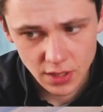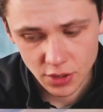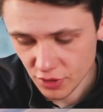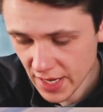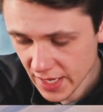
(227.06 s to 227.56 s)
the
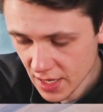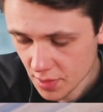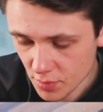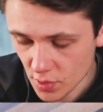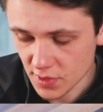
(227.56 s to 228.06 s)
striker
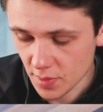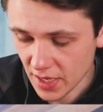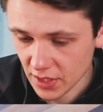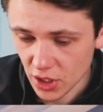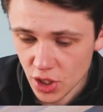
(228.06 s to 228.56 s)
moves to the
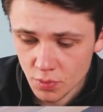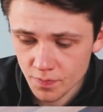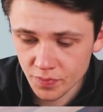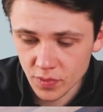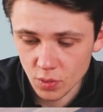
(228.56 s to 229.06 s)
back of the queue,
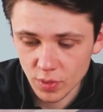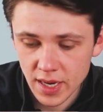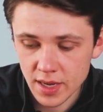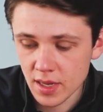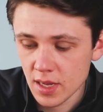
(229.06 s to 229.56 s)

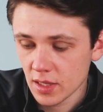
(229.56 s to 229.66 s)
okay,